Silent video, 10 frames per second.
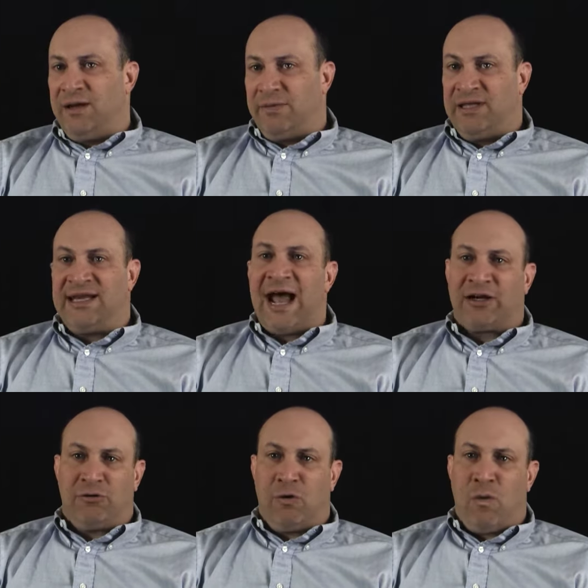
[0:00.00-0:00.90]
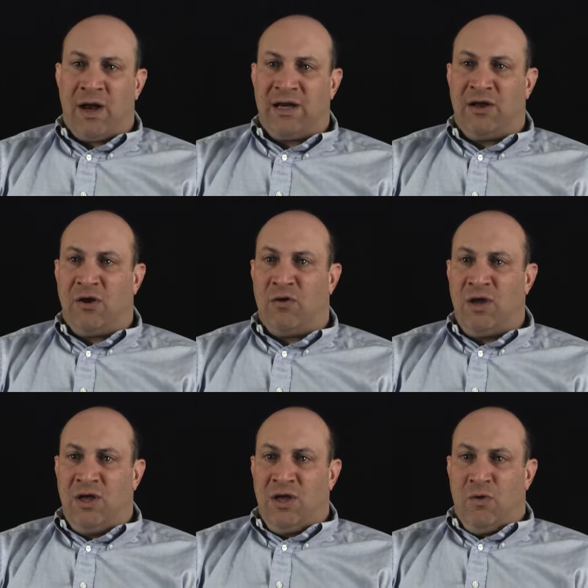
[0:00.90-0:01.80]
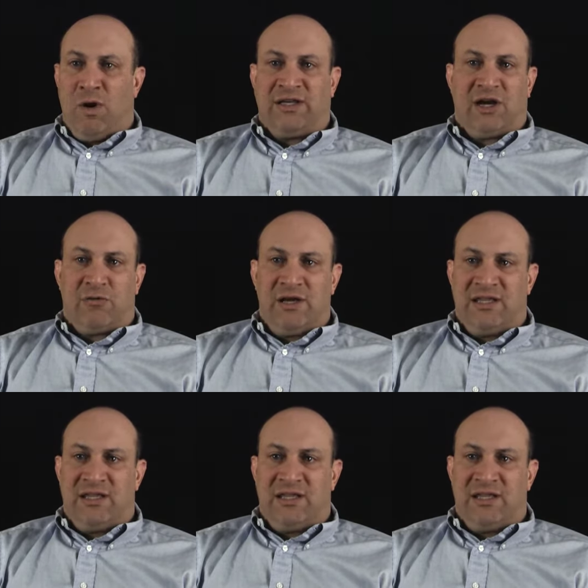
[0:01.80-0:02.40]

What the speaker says: but the doctor will want to know what degree